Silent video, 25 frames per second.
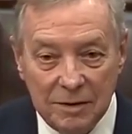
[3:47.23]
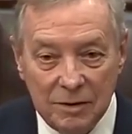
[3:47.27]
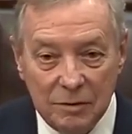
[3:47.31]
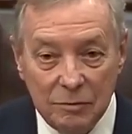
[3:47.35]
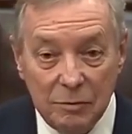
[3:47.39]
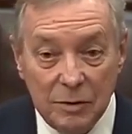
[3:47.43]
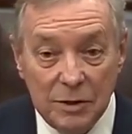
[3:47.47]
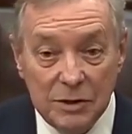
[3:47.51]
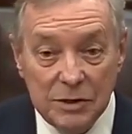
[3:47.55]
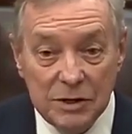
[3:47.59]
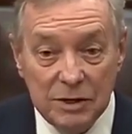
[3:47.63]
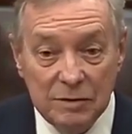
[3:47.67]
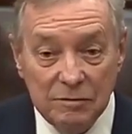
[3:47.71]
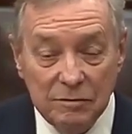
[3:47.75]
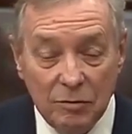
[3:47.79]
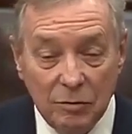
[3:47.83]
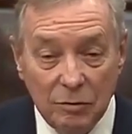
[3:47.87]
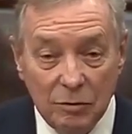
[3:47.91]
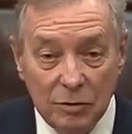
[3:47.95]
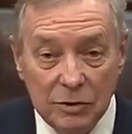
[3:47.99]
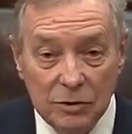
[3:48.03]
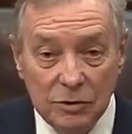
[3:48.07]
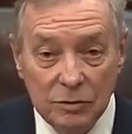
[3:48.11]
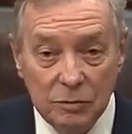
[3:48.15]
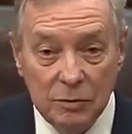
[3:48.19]
The reason, of
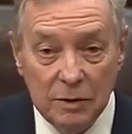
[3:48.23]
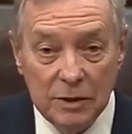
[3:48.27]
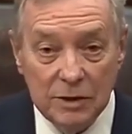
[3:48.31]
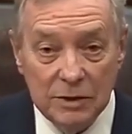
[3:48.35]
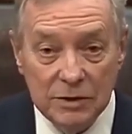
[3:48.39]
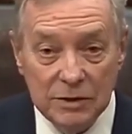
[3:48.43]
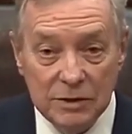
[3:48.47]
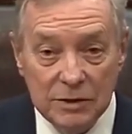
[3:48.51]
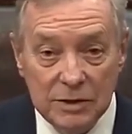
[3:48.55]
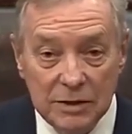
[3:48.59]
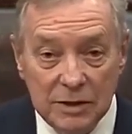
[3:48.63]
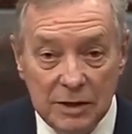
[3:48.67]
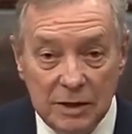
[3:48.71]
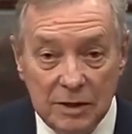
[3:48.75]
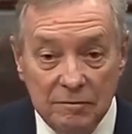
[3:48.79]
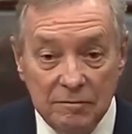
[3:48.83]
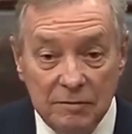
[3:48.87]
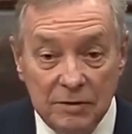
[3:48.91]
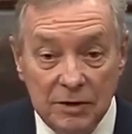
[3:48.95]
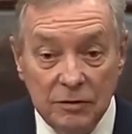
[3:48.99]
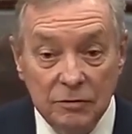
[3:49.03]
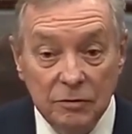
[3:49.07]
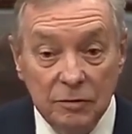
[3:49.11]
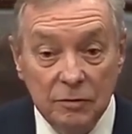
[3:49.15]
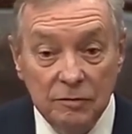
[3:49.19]
course, was in
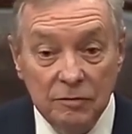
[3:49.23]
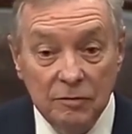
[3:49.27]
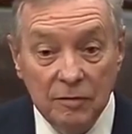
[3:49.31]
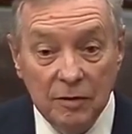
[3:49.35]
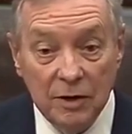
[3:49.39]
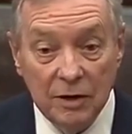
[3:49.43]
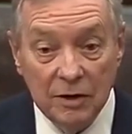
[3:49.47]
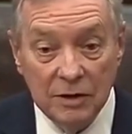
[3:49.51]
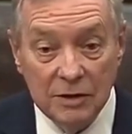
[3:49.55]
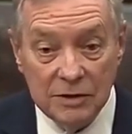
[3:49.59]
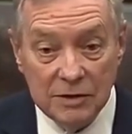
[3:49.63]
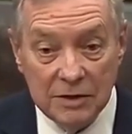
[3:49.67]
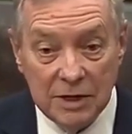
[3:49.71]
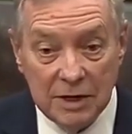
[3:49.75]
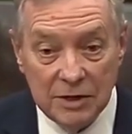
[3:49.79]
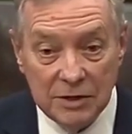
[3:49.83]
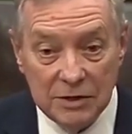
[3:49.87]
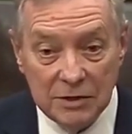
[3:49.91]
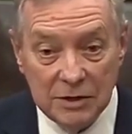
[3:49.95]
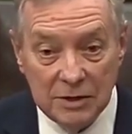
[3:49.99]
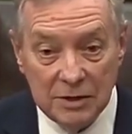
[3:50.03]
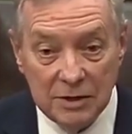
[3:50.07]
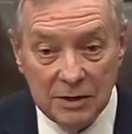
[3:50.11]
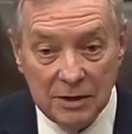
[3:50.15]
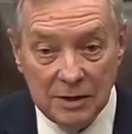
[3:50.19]
vitro
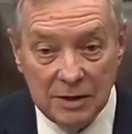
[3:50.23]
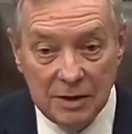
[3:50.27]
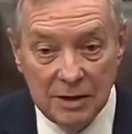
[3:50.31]
fertilization.